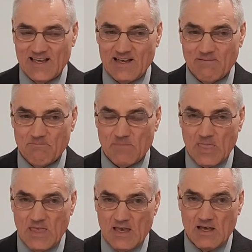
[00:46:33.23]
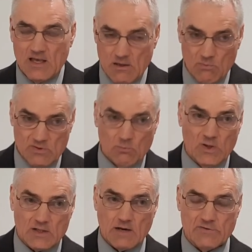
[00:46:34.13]
Um, uh,
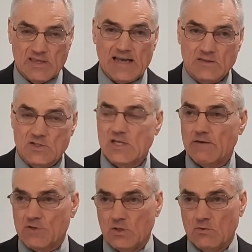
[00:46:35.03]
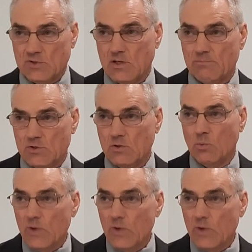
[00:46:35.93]
we'll cover that this afternoon some too.